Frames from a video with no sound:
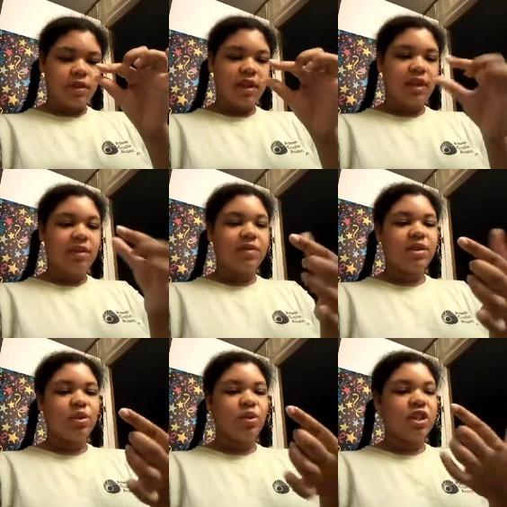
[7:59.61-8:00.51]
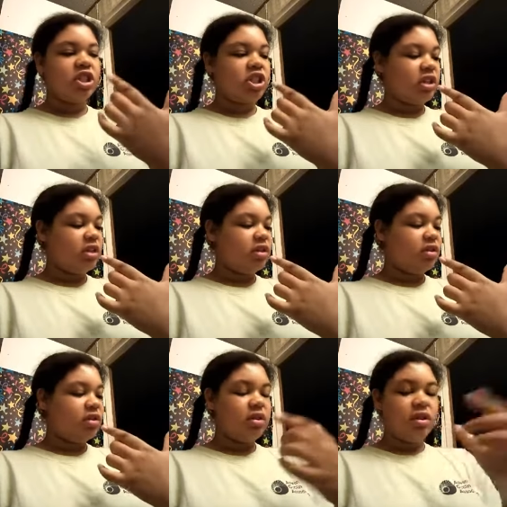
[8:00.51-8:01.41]
kind of squishy
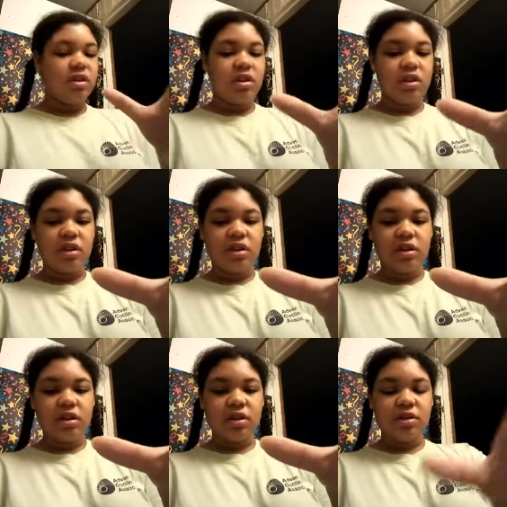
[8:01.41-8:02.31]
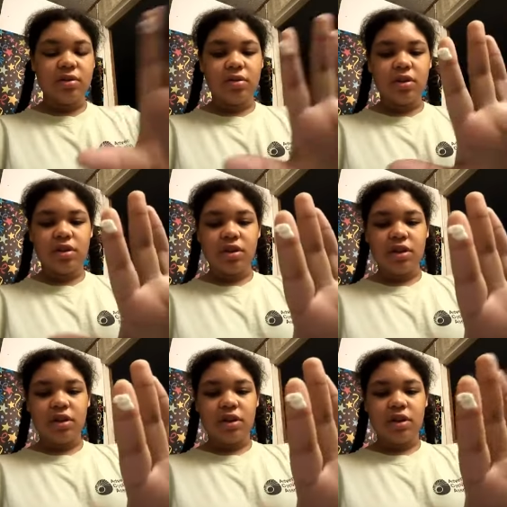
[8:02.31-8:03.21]
and doesn't
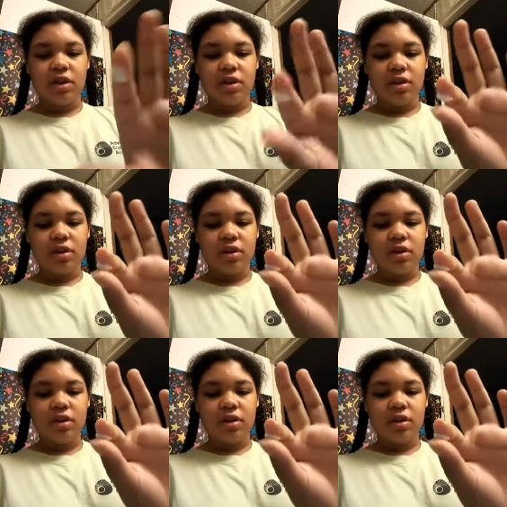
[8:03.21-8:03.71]
really like,